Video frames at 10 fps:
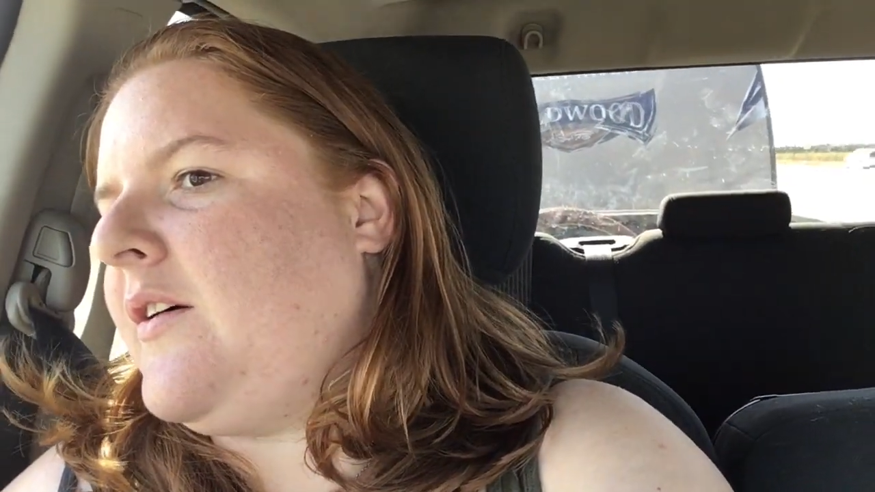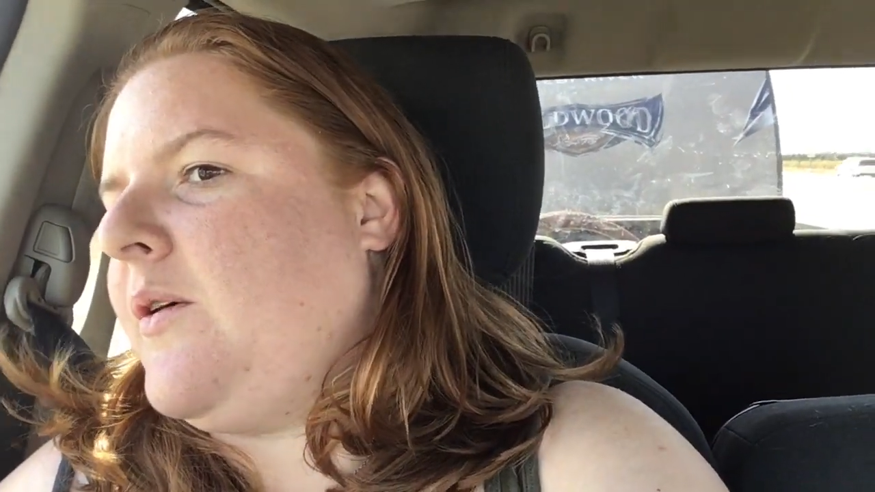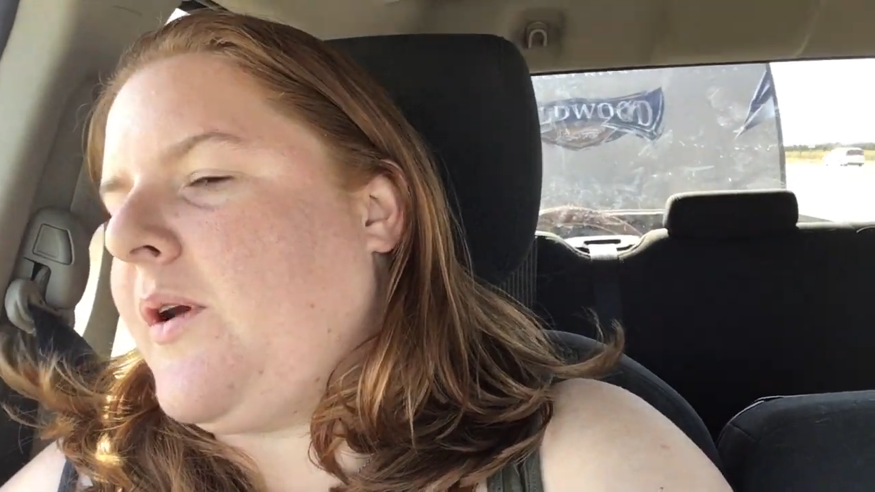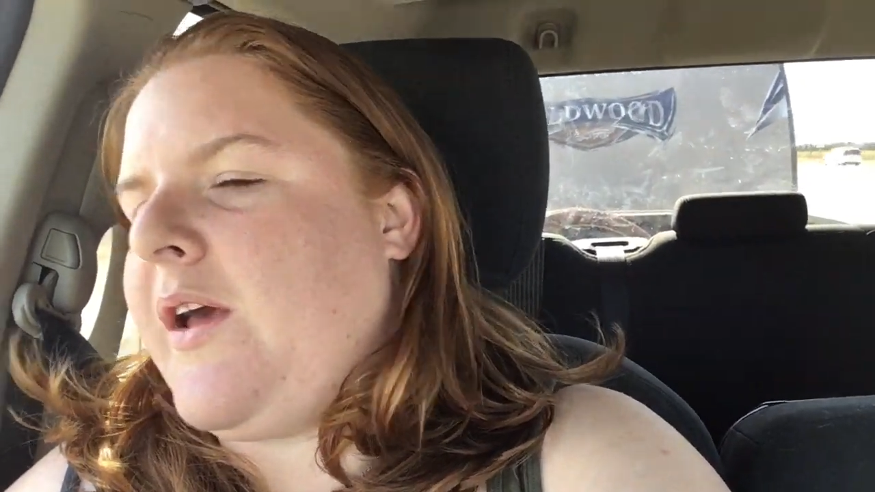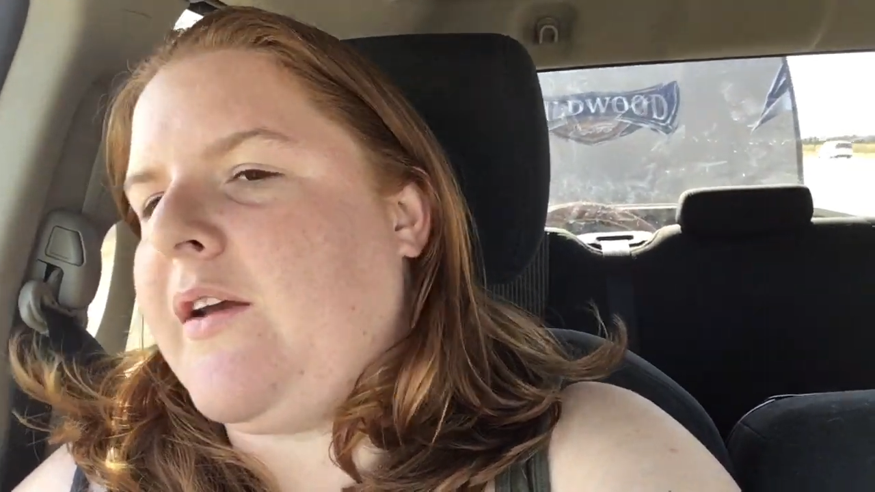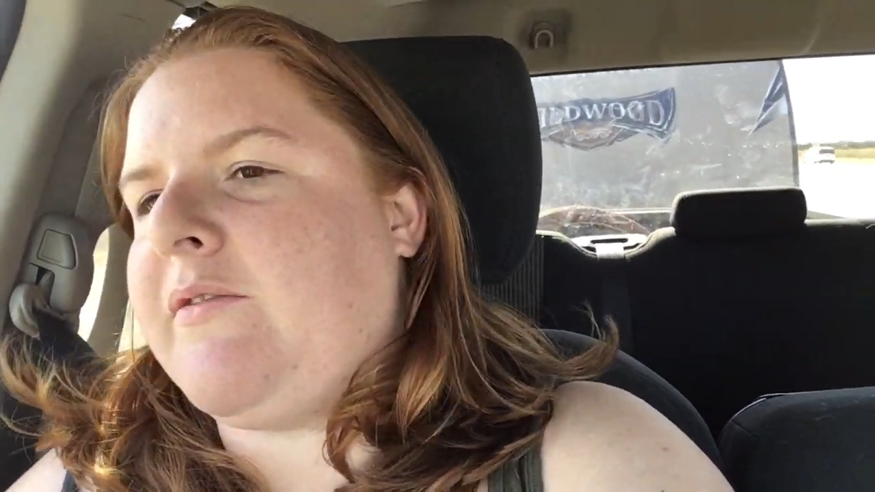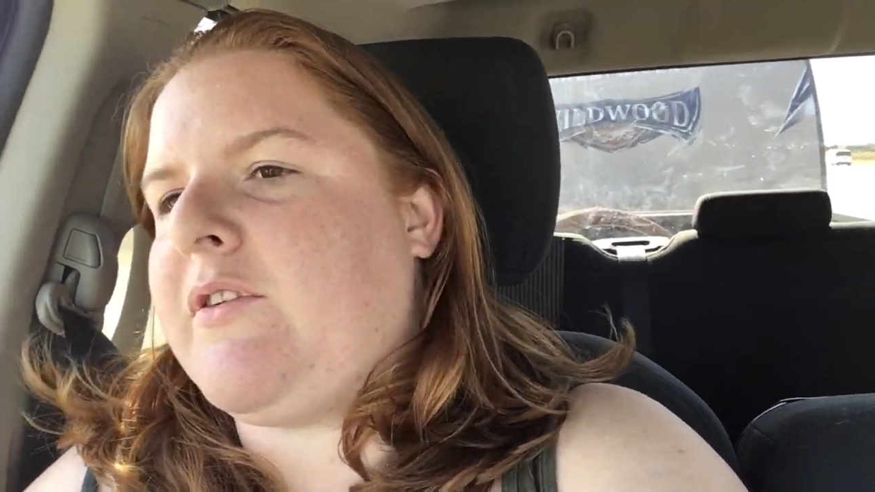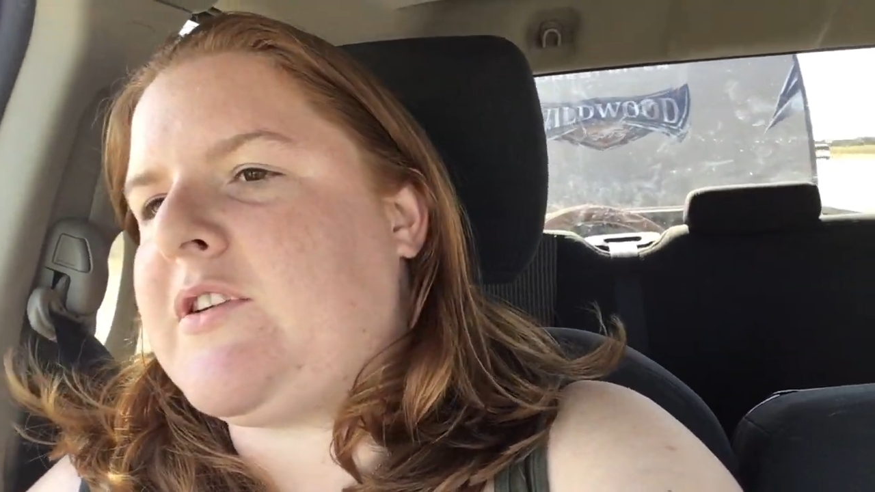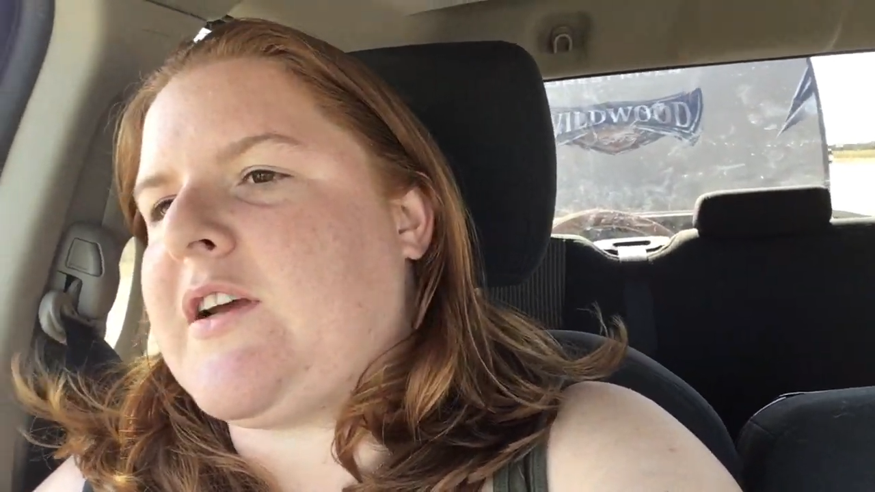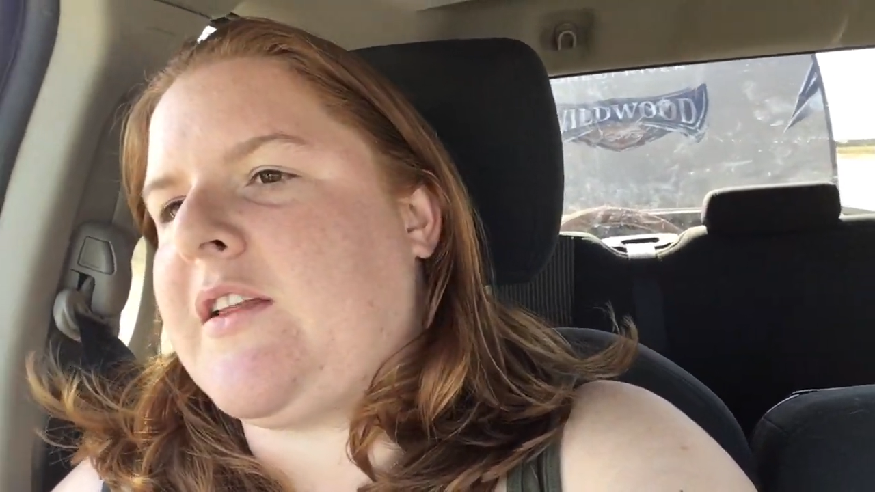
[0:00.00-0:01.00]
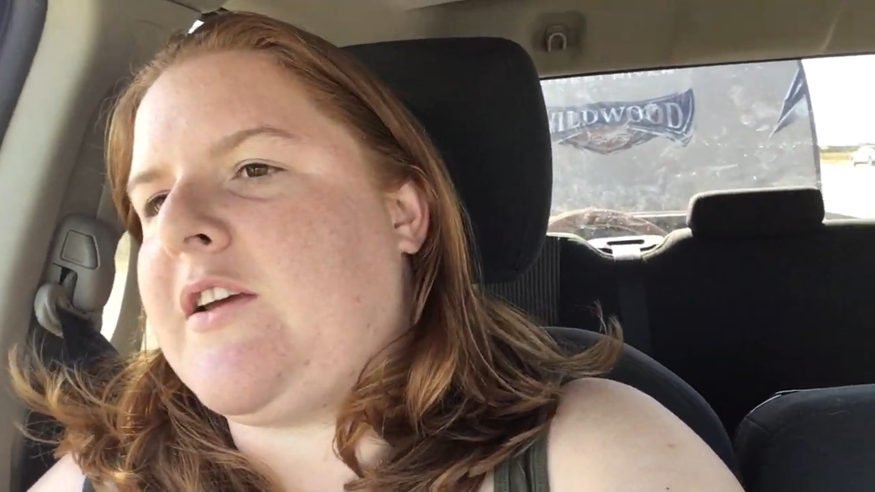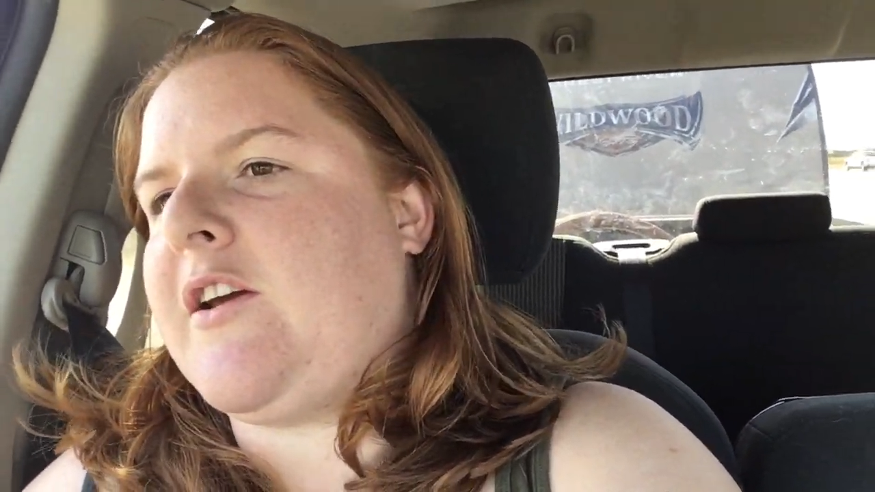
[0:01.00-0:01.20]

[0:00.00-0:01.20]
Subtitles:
Okay. For a second there,